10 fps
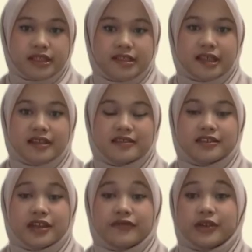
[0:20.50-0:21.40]
disaster
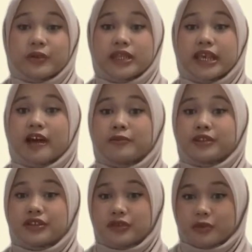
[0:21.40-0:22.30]
that frequently
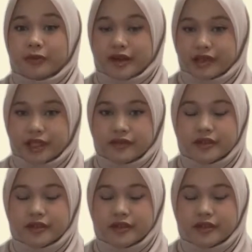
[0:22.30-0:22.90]
happens due to many